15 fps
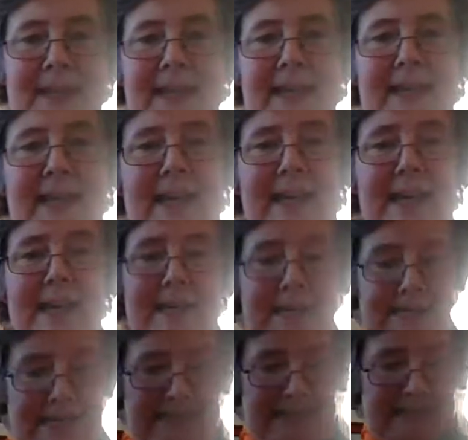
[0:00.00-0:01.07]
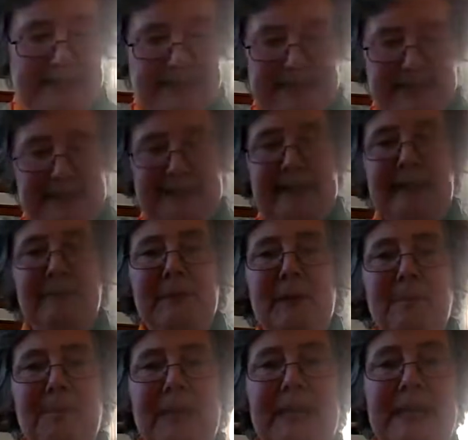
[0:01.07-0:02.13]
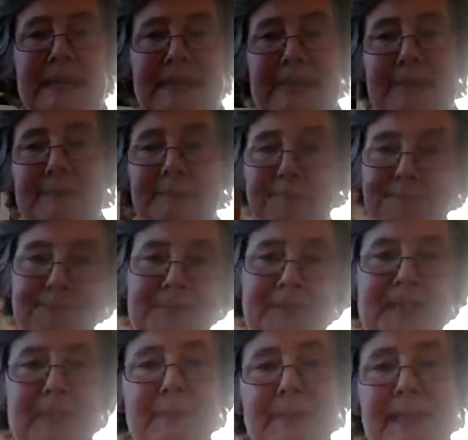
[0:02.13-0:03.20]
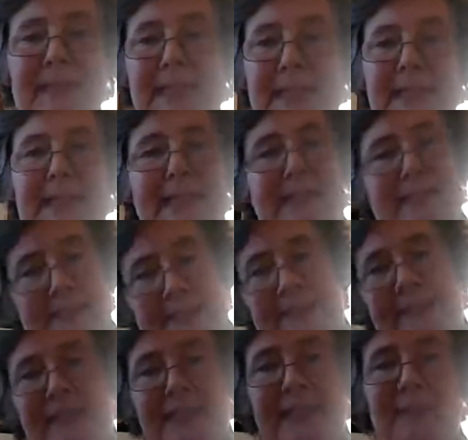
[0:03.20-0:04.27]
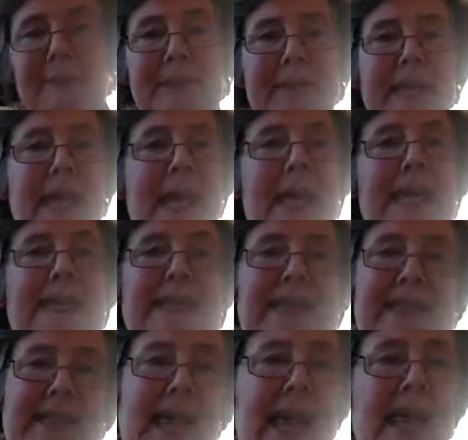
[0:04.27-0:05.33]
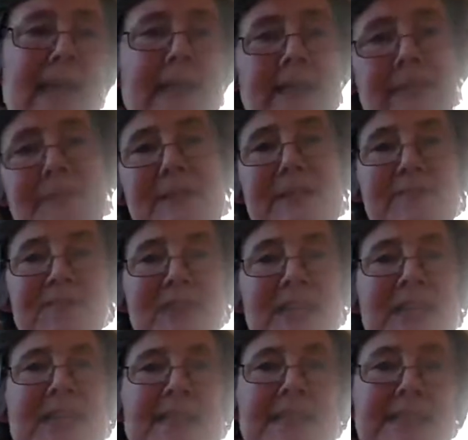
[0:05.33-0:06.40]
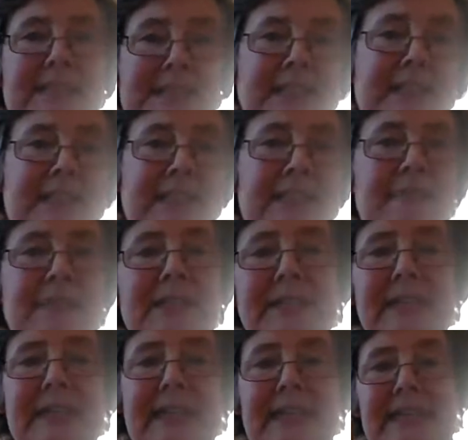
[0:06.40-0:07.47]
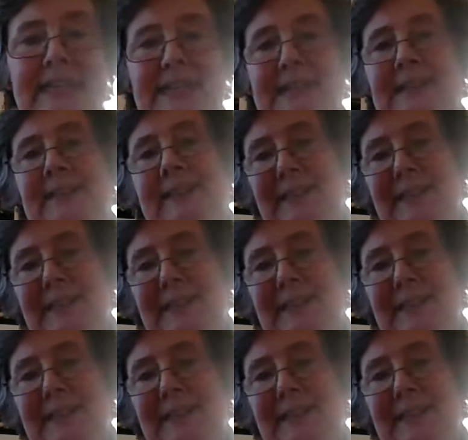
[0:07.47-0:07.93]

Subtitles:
And give me a B. Give me an E. Give me an A. Give me a V. Give me an E.